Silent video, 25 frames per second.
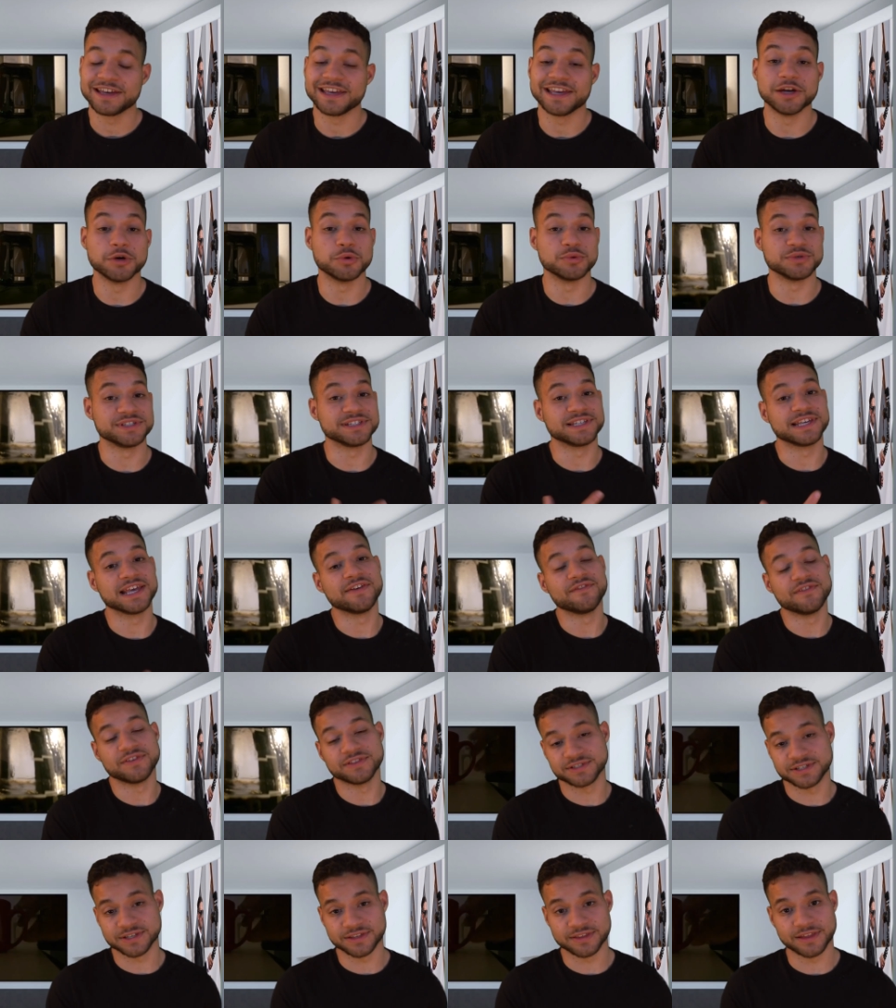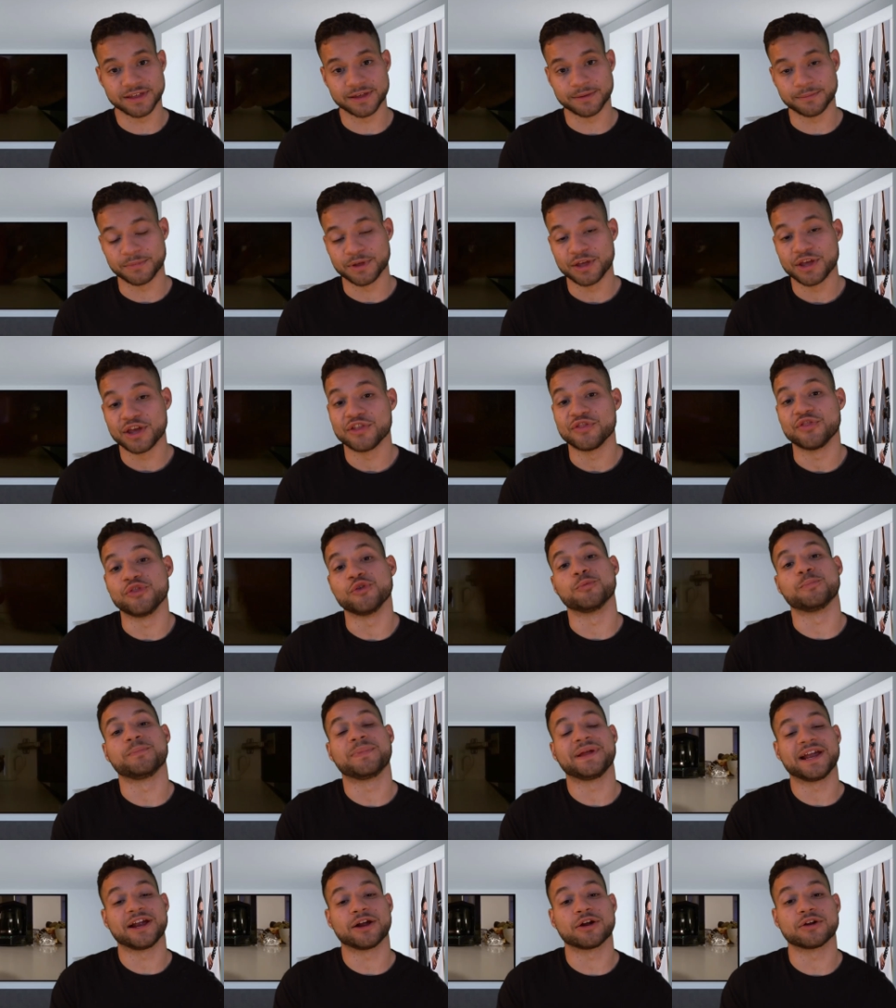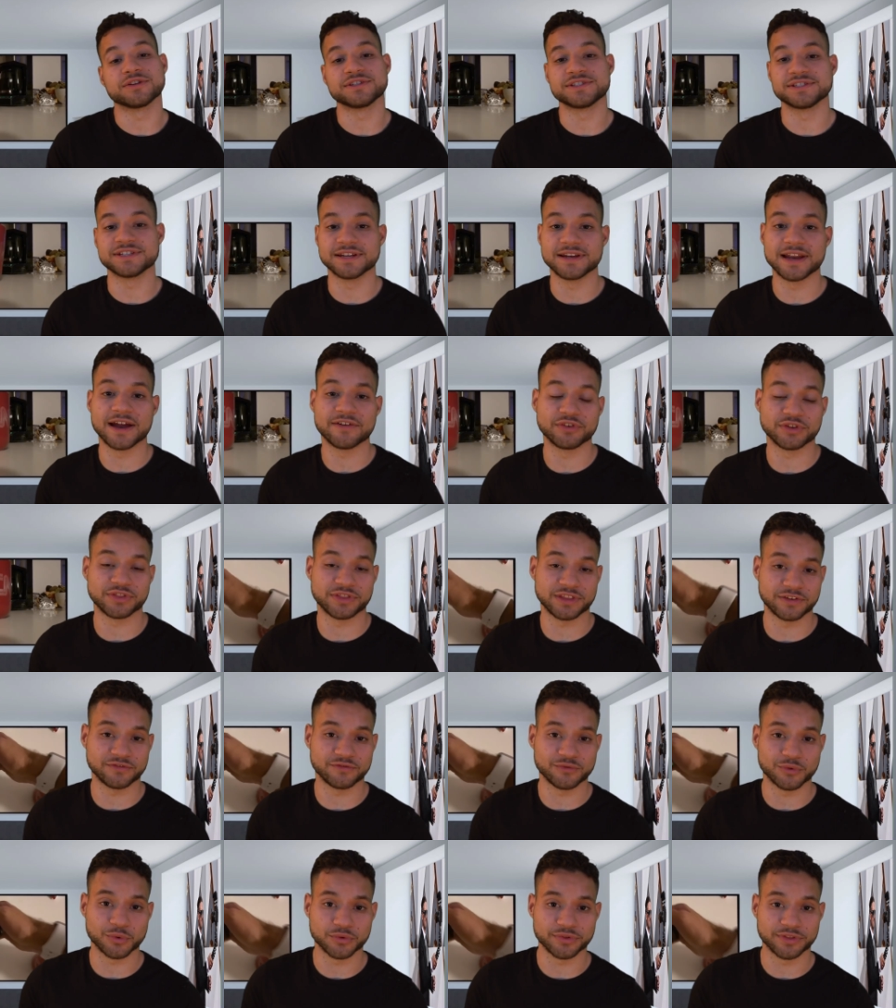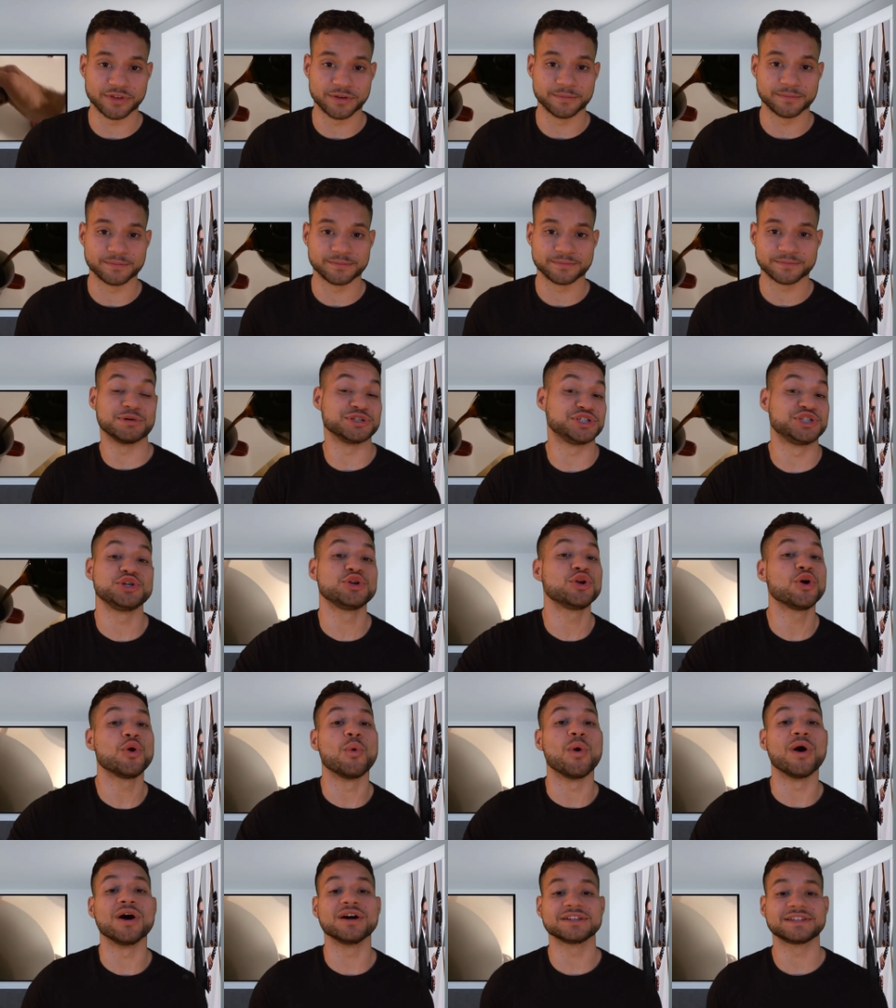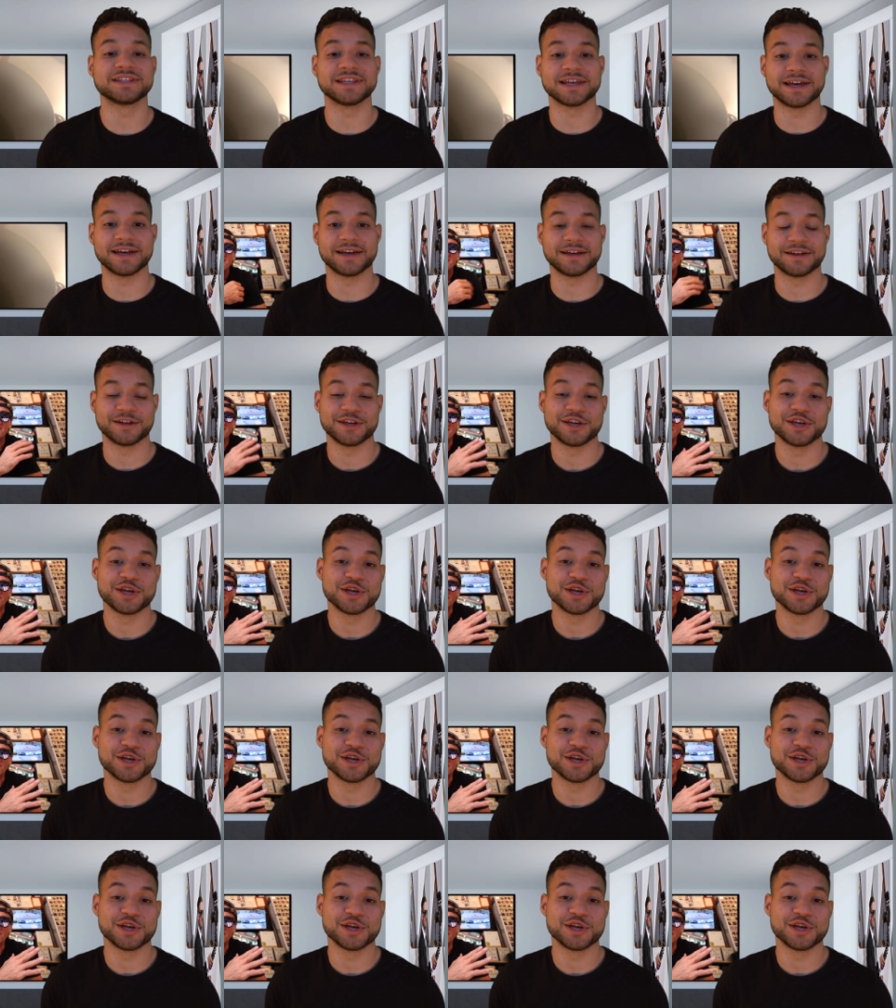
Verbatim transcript: It was given to them. Their parents did everything for them. But you don't want that,